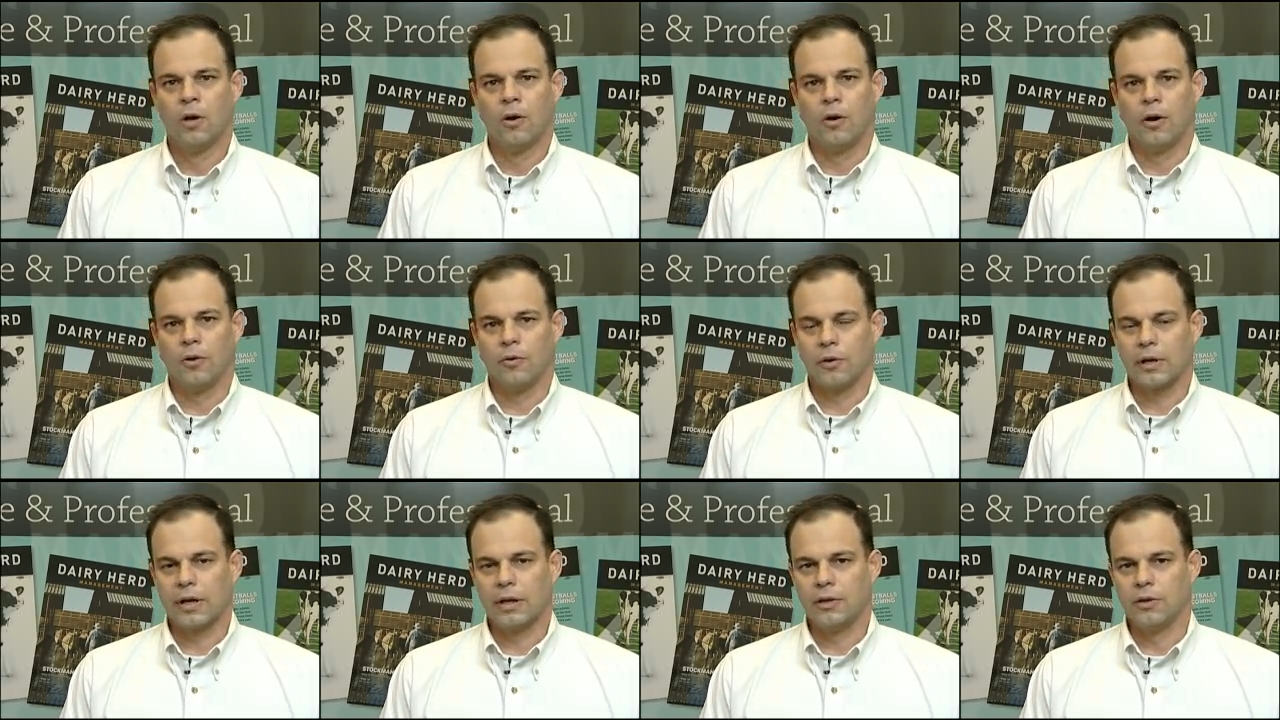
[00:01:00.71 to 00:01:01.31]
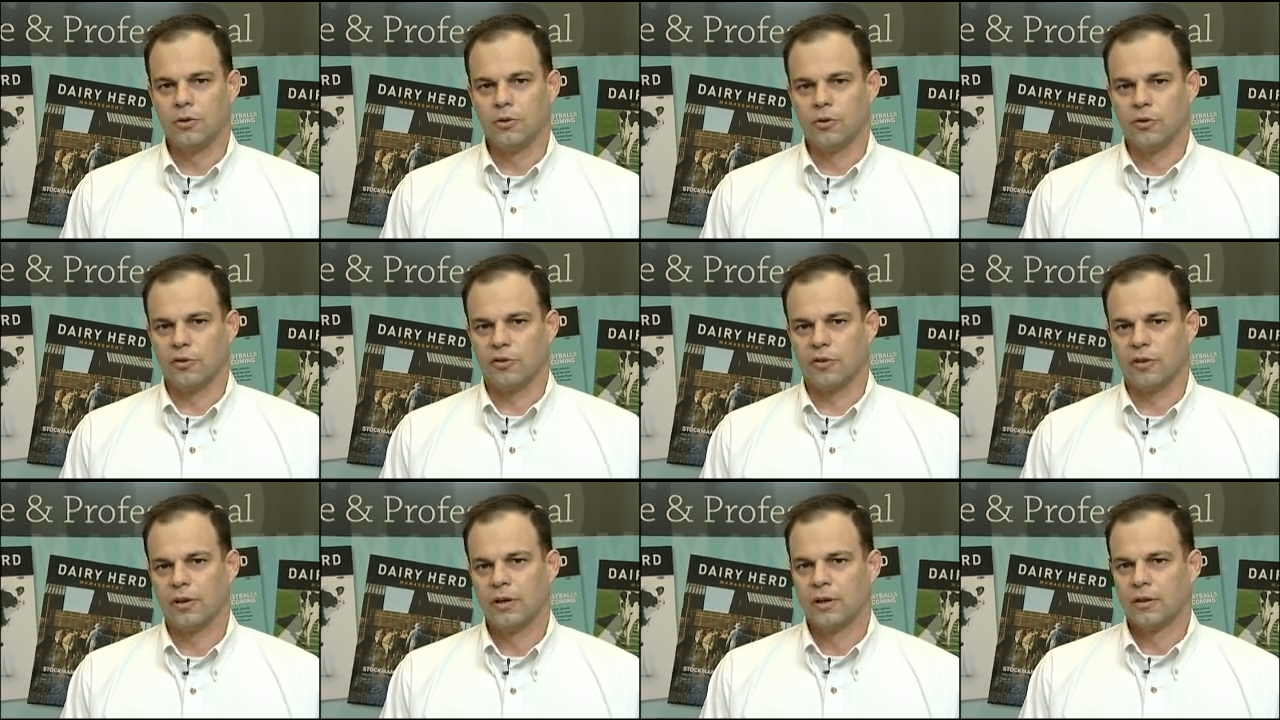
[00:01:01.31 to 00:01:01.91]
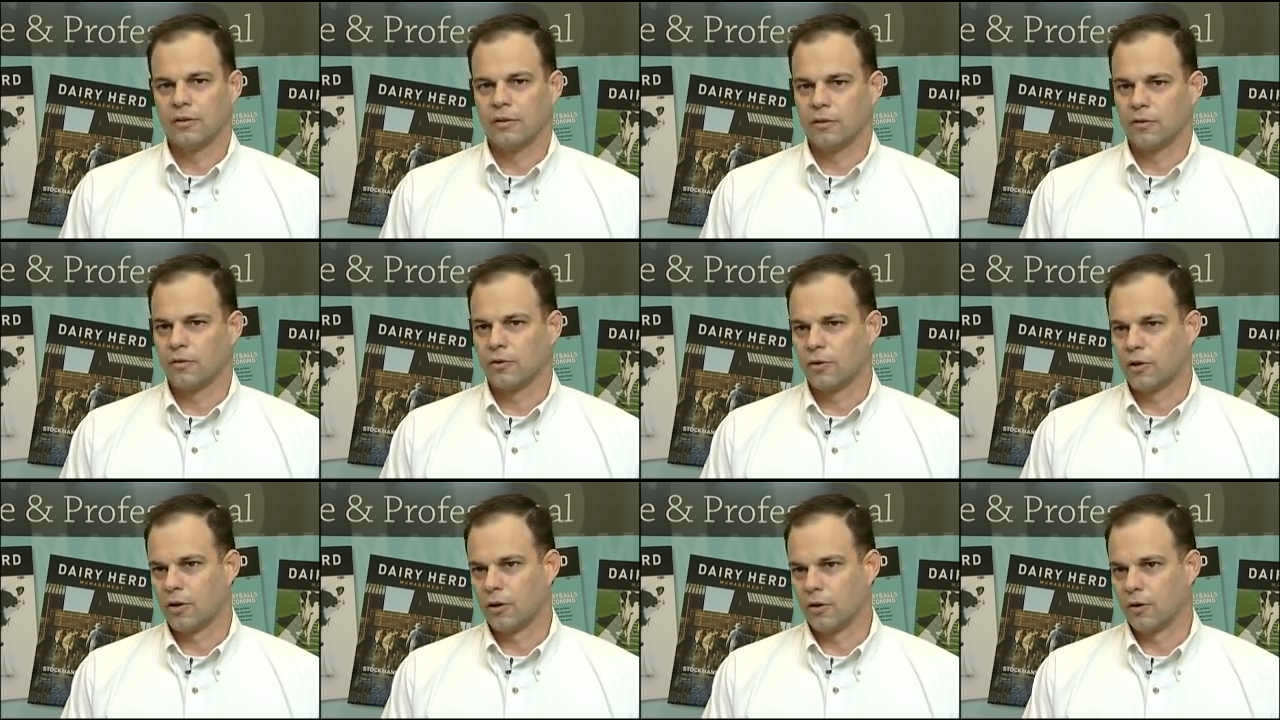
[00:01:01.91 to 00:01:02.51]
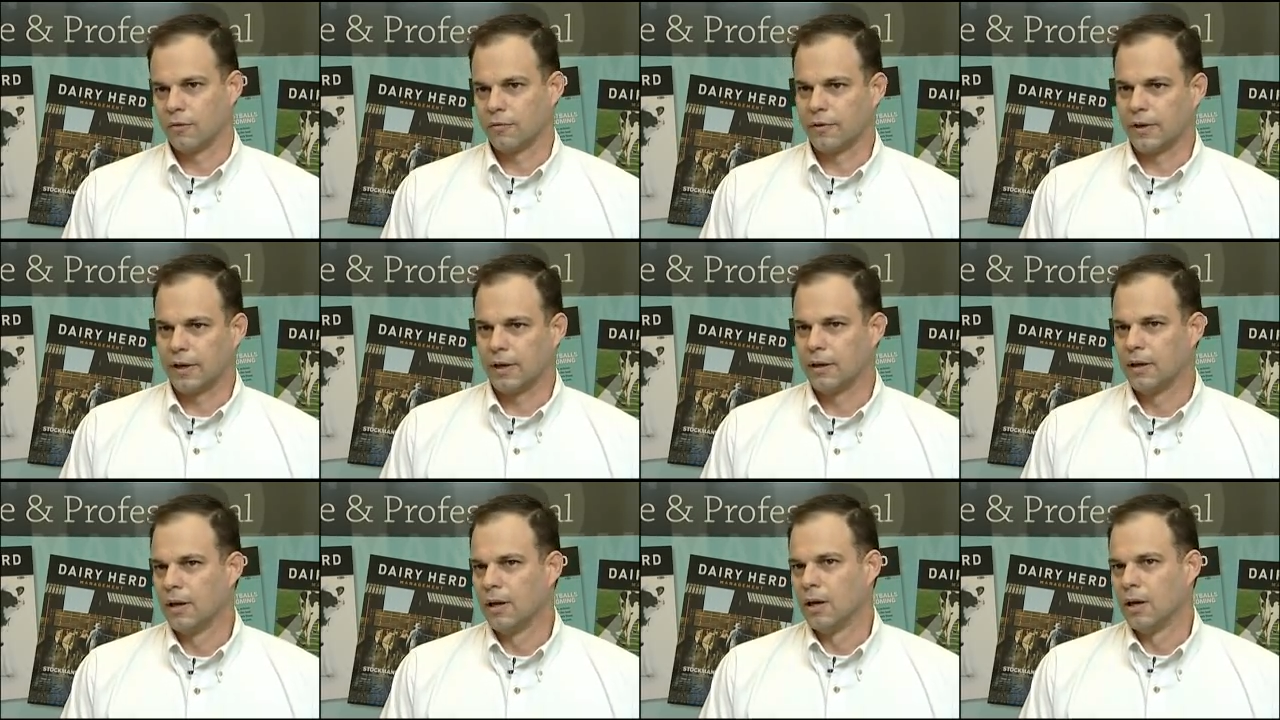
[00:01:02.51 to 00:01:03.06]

or you can use some sort of a